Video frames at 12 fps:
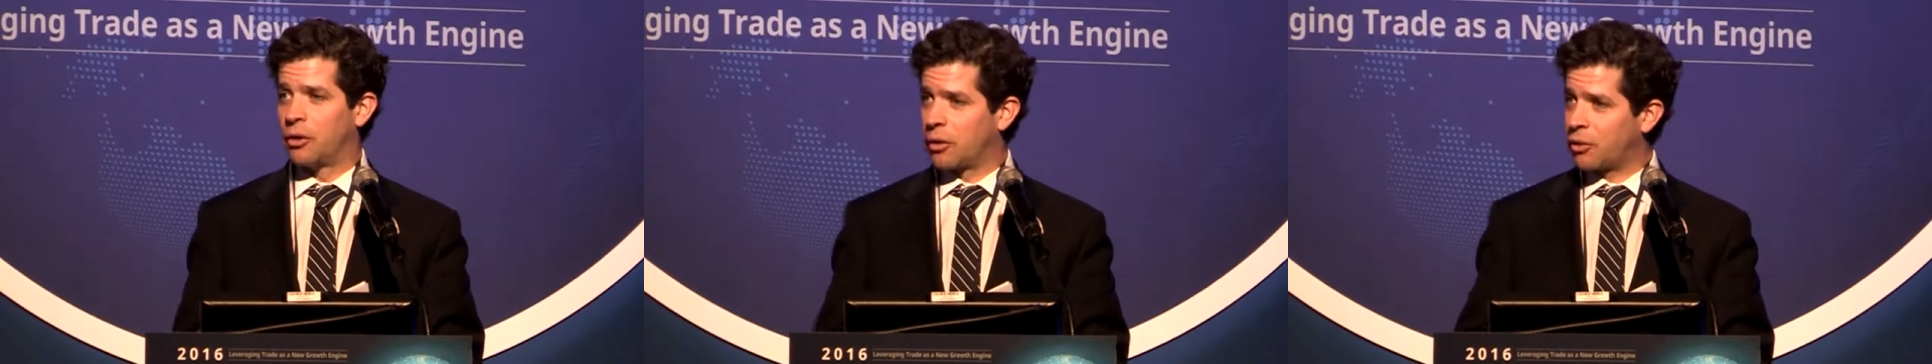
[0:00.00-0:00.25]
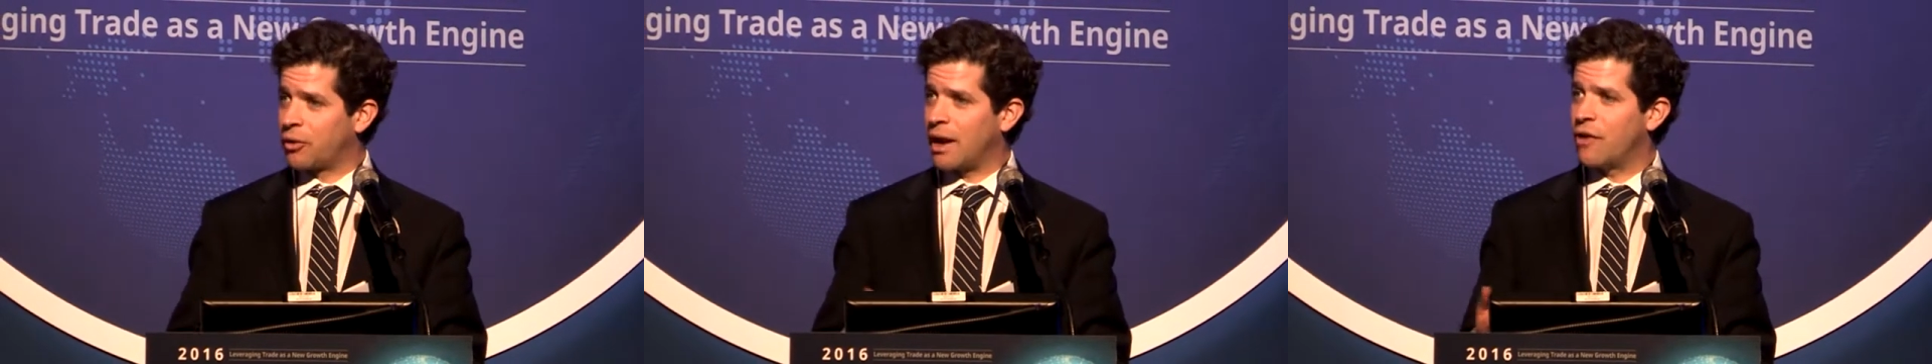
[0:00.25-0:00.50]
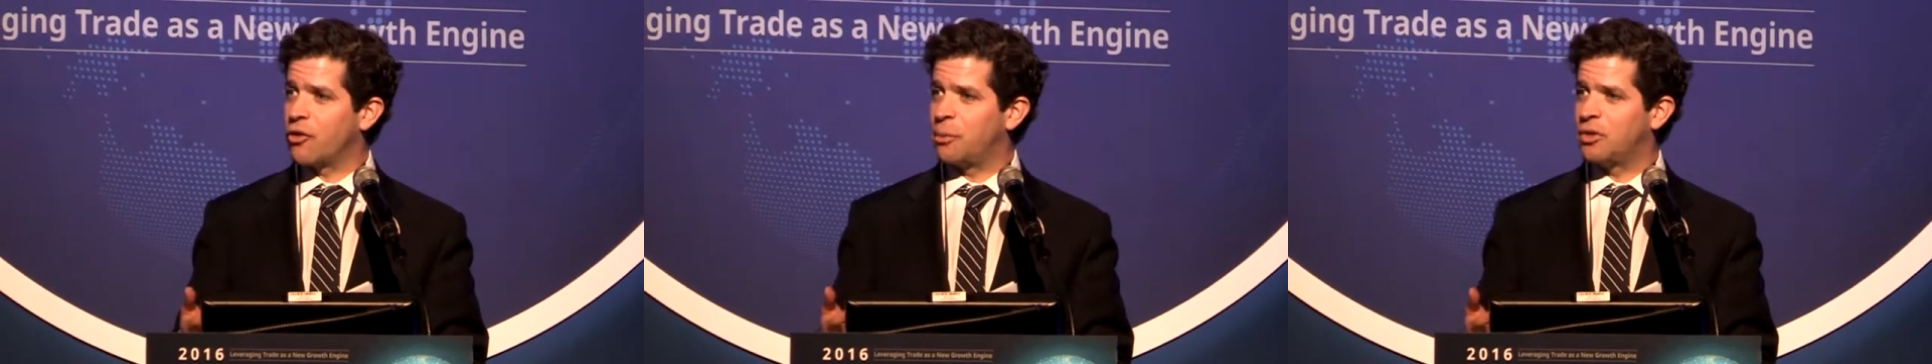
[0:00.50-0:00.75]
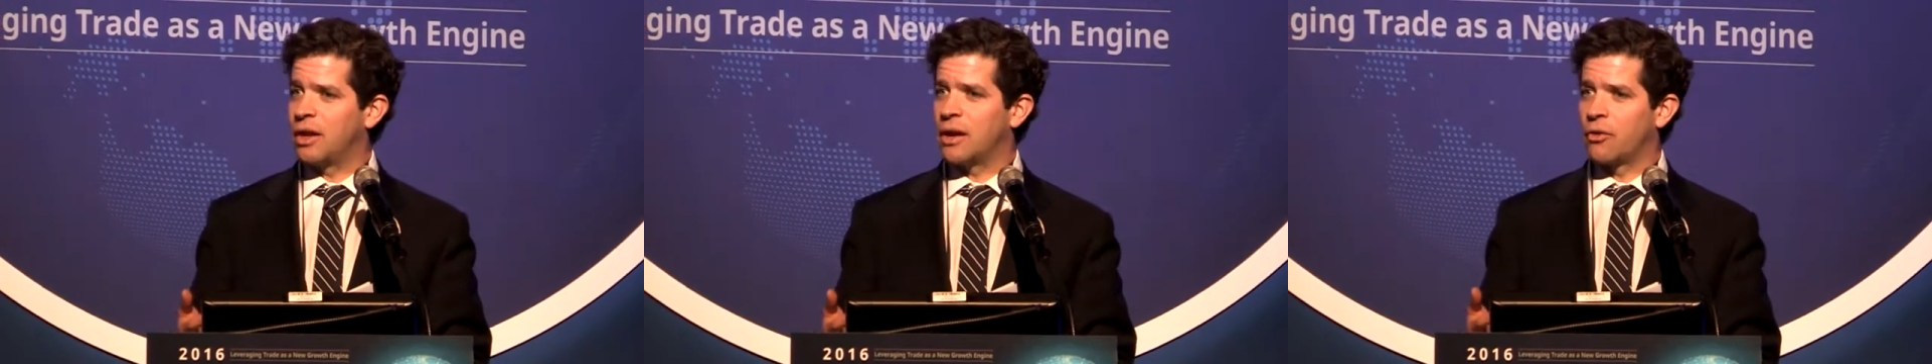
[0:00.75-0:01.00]
so
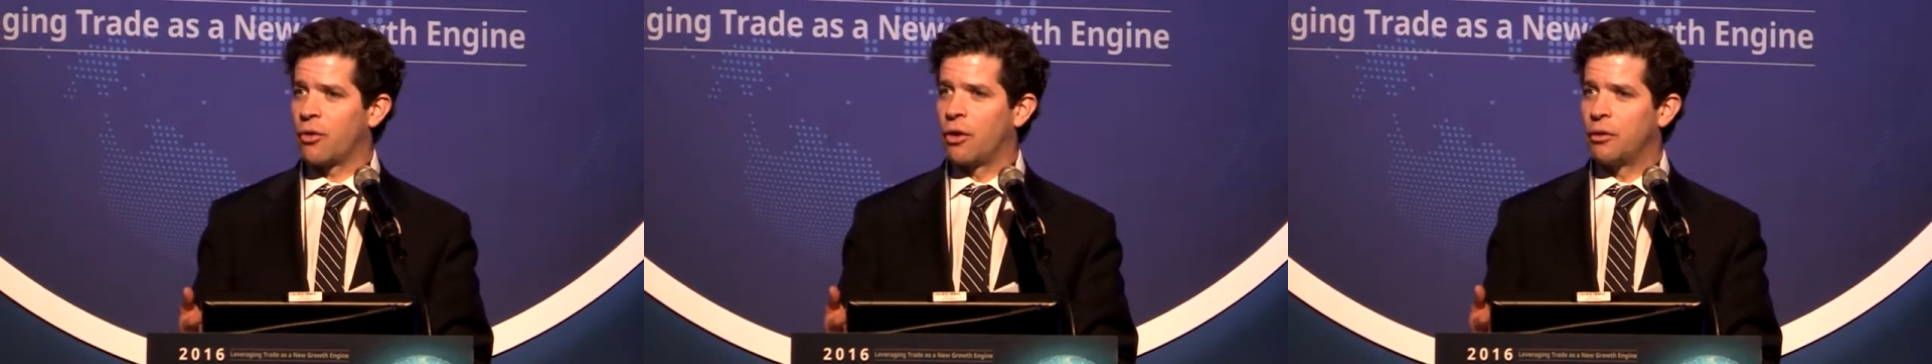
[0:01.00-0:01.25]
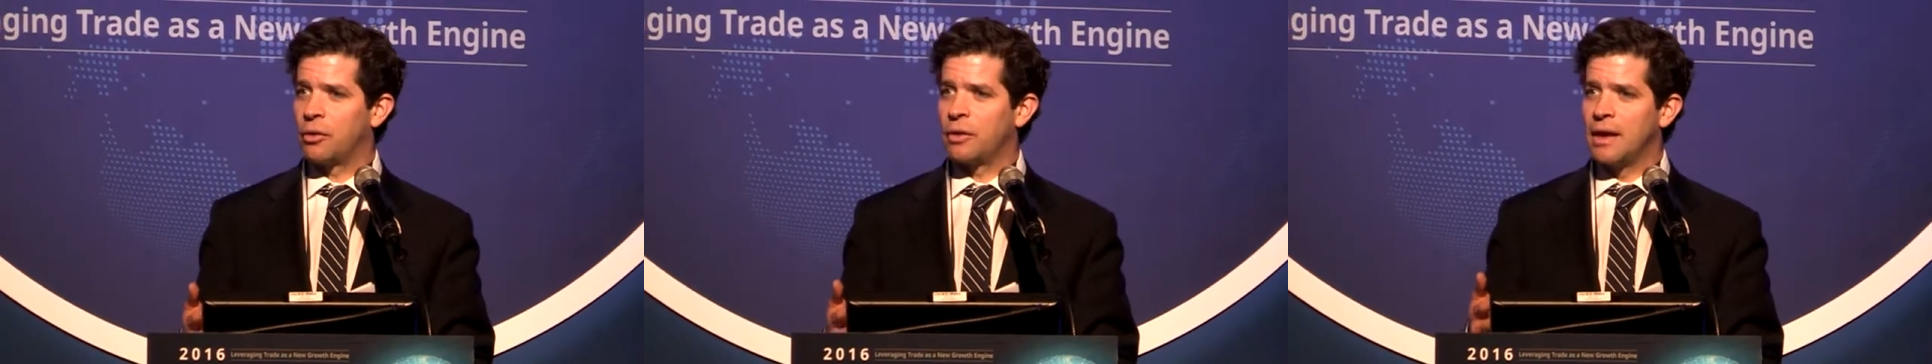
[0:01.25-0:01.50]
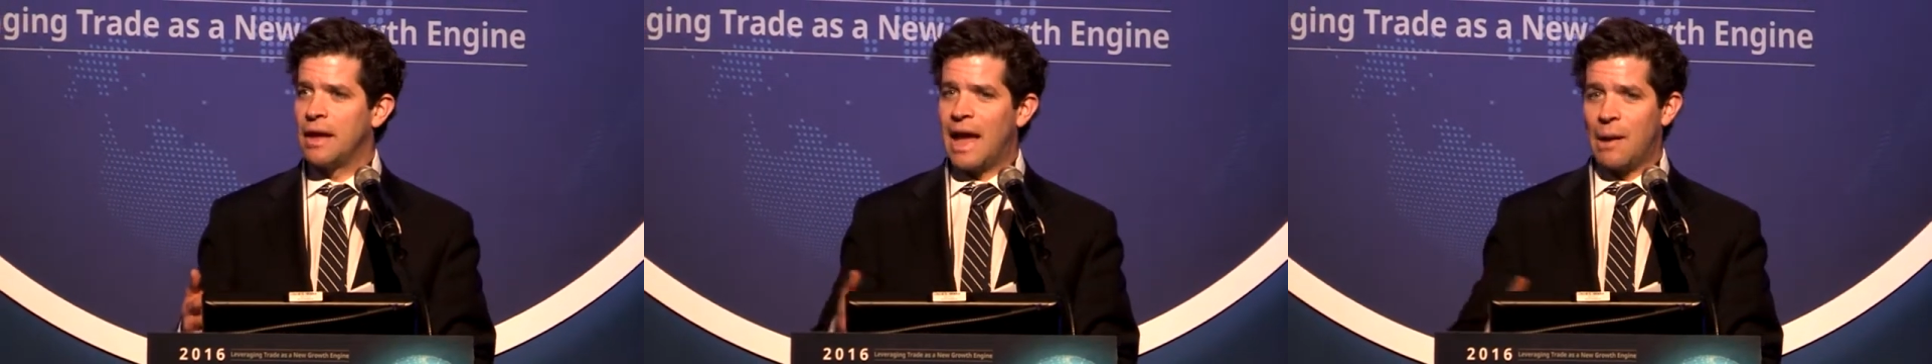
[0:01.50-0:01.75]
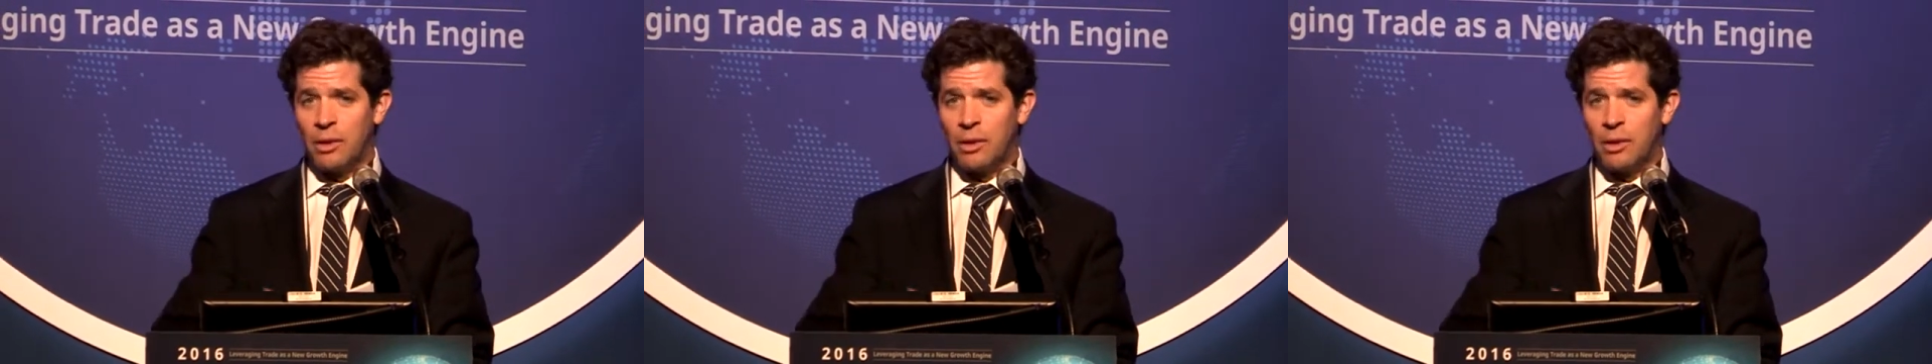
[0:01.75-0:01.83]
300% growth, and